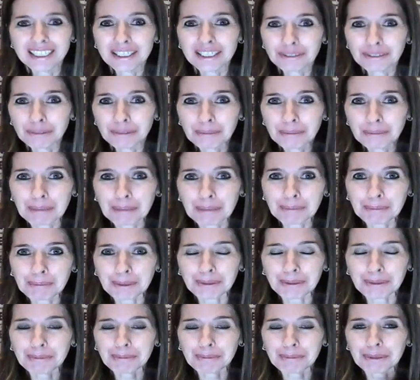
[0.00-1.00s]
Remember,
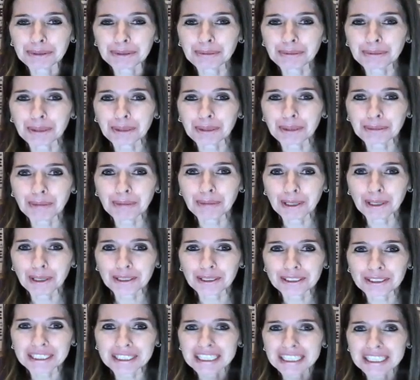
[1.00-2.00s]
the most important
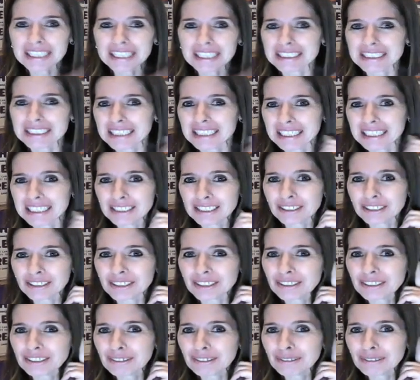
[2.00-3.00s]
part is that
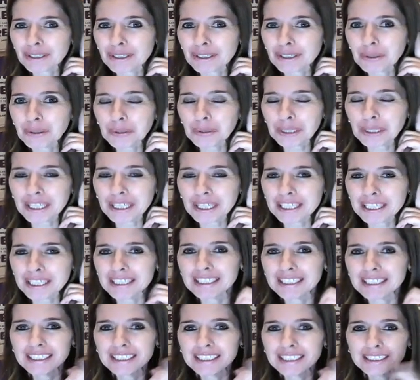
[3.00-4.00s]
you're
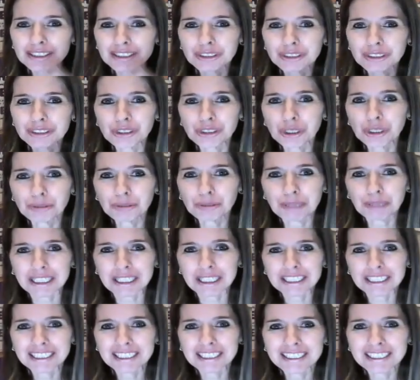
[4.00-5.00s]
recording to show
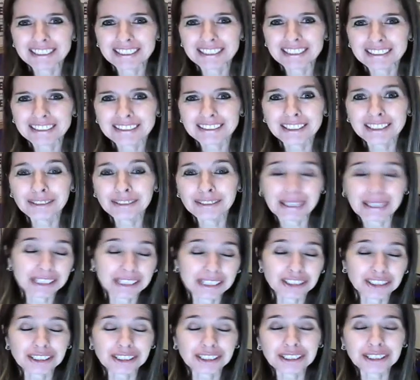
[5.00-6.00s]
me that you
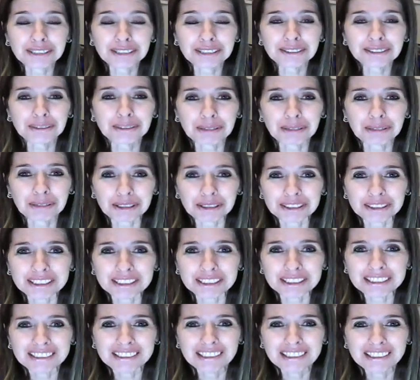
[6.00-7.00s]
actually learned the words.
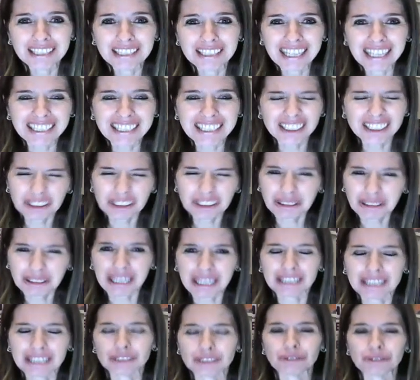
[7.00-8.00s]
And it's okay
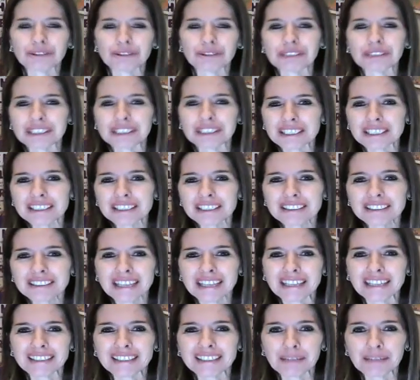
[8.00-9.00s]
to struggle a little,
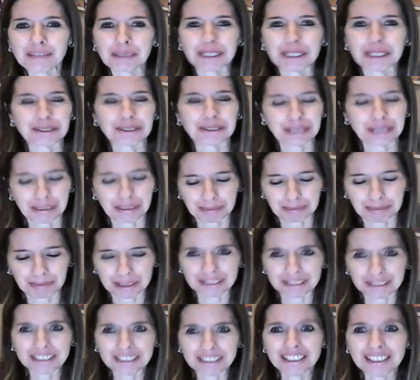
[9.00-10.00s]
that'll let me know to help you.
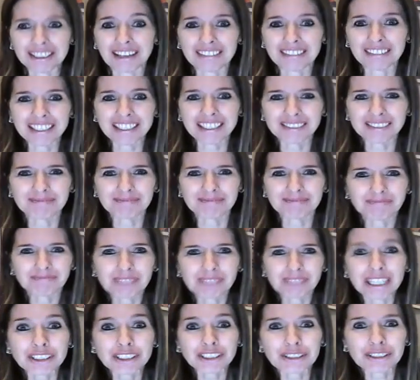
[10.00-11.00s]
All right?
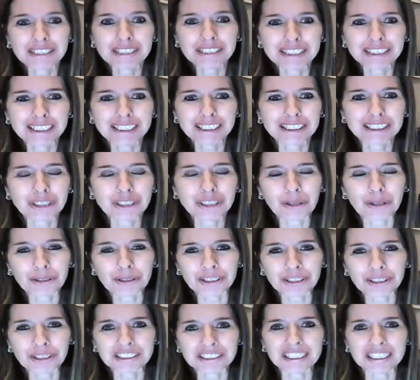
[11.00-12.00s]
So let's get started
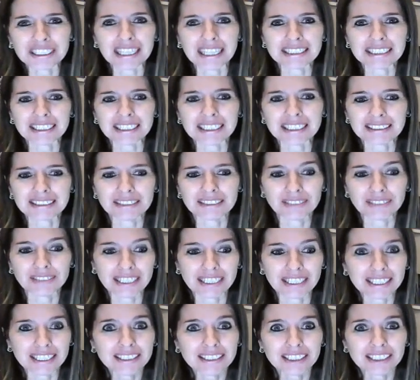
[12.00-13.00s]
on today's
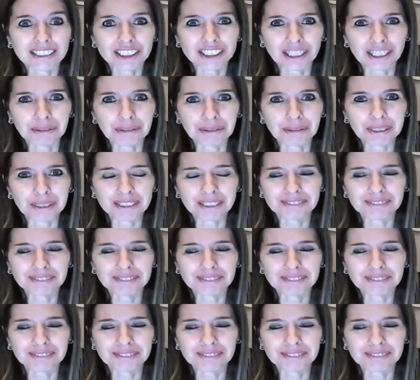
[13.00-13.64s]
activity, shall we?